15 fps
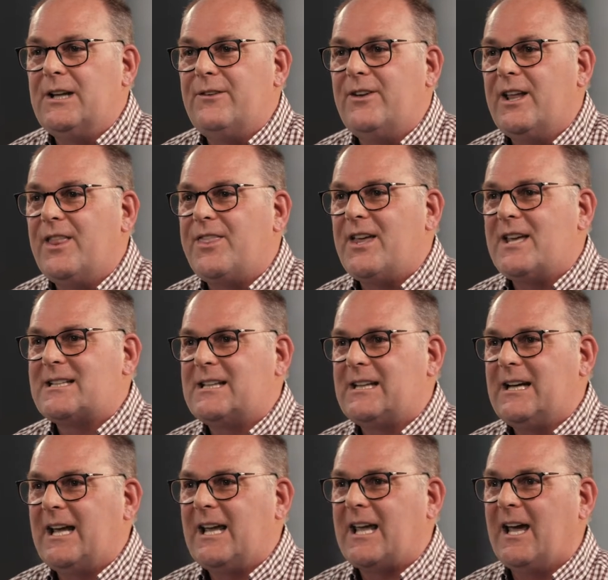living in
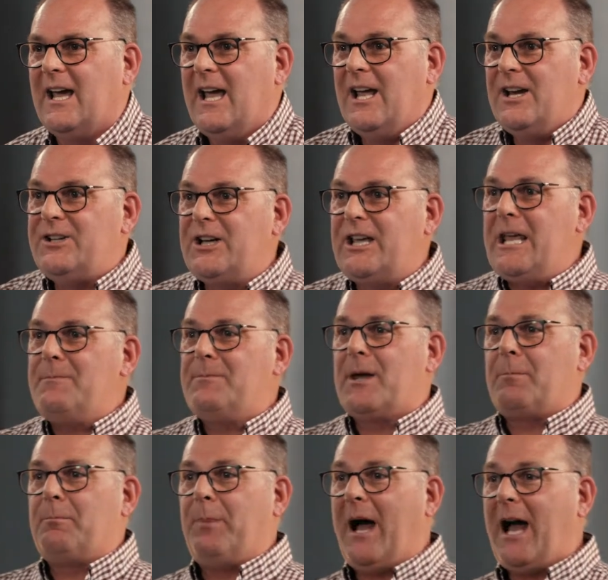Thessalonica, to keep
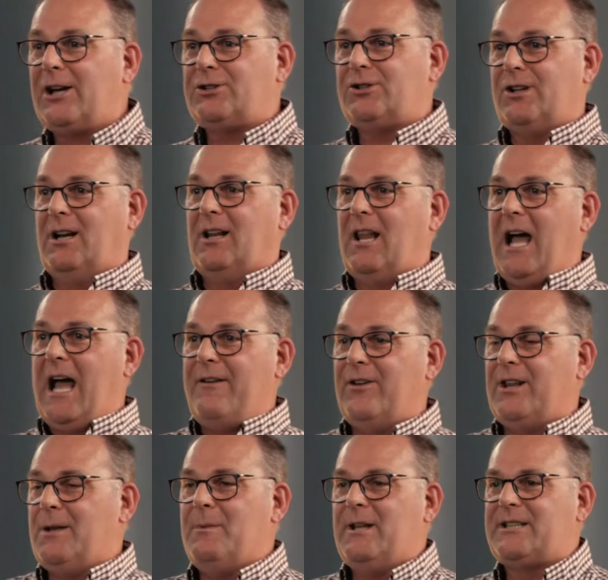their passion alive
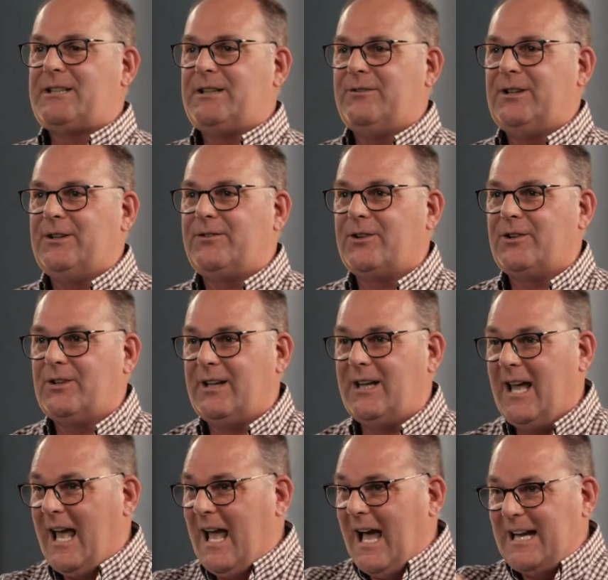in the midst of
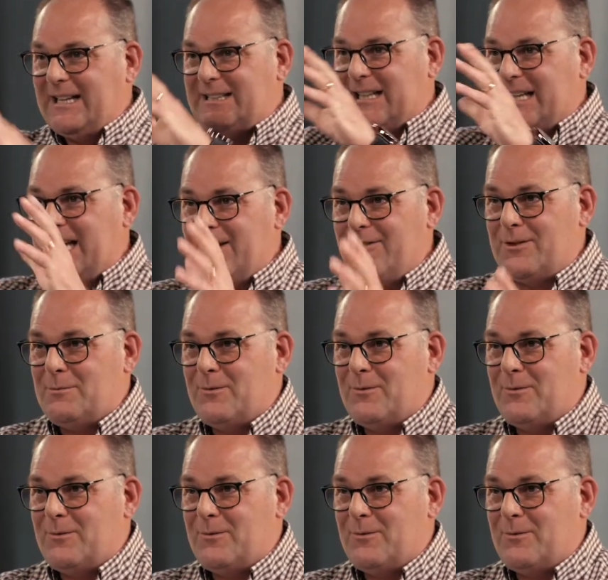difficulty and to give